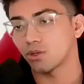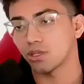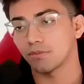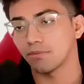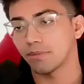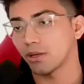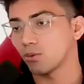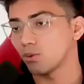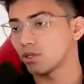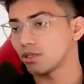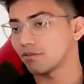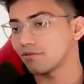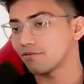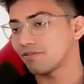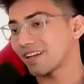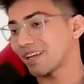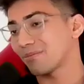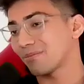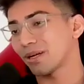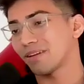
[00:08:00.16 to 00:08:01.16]
word by word,
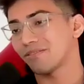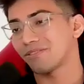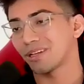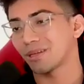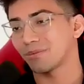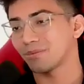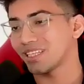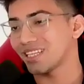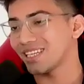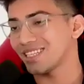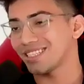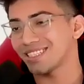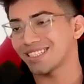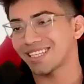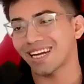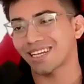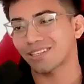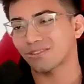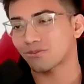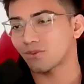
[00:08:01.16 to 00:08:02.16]
frame by frame, the
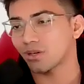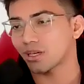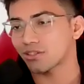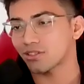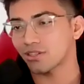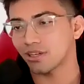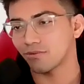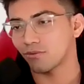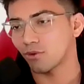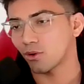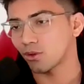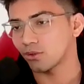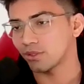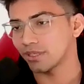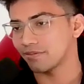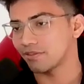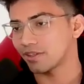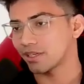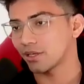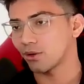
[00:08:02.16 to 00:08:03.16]
exact structure I follow on
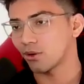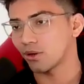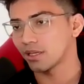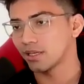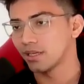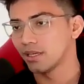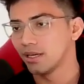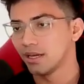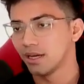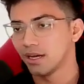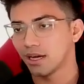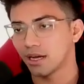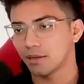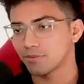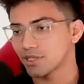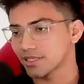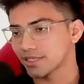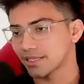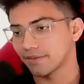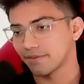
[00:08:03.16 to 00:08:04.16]
every call. I'm
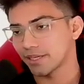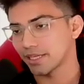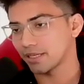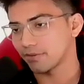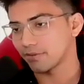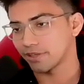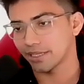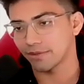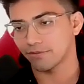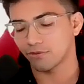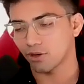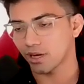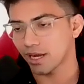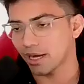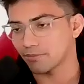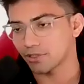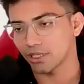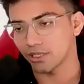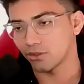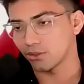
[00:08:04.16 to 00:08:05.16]
just giving it away for
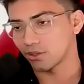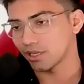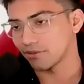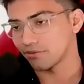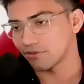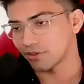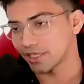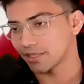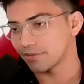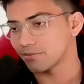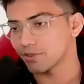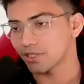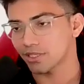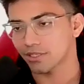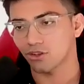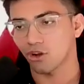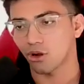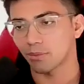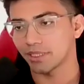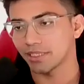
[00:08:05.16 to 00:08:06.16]
absolutely free.
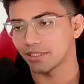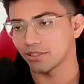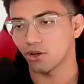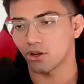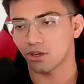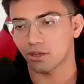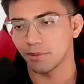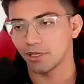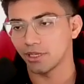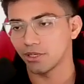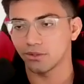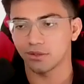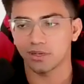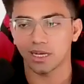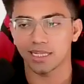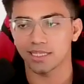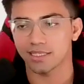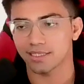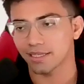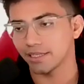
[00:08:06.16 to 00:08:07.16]
Just comment doc below.
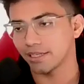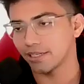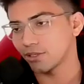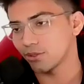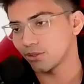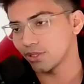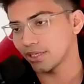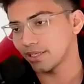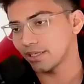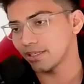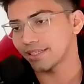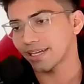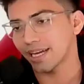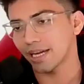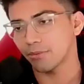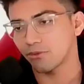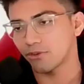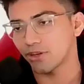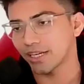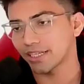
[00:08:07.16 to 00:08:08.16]
I'll send you an
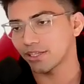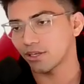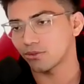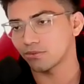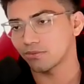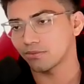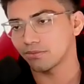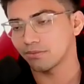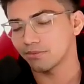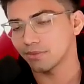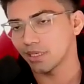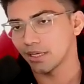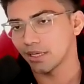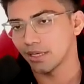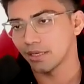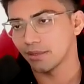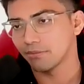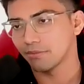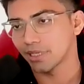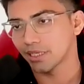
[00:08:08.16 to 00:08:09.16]
entire breakdown,
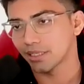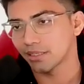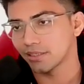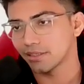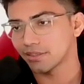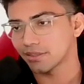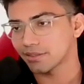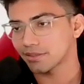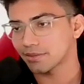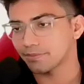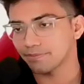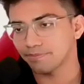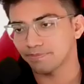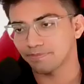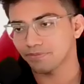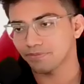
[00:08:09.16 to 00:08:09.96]
because